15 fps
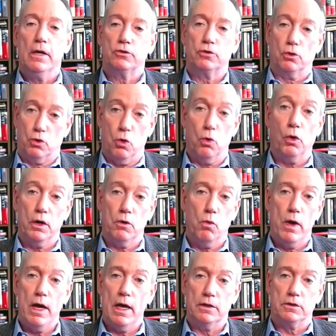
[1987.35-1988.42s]
So Corrie
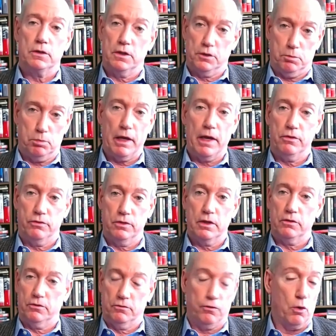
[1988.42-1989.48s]
went to this place,
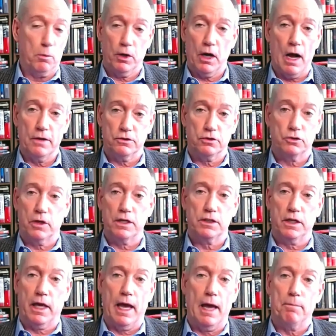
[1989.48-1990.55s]
this former
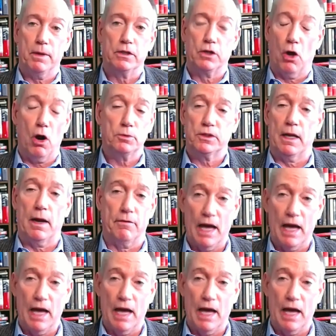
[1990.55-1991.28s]
concentration camp in Darmstadt.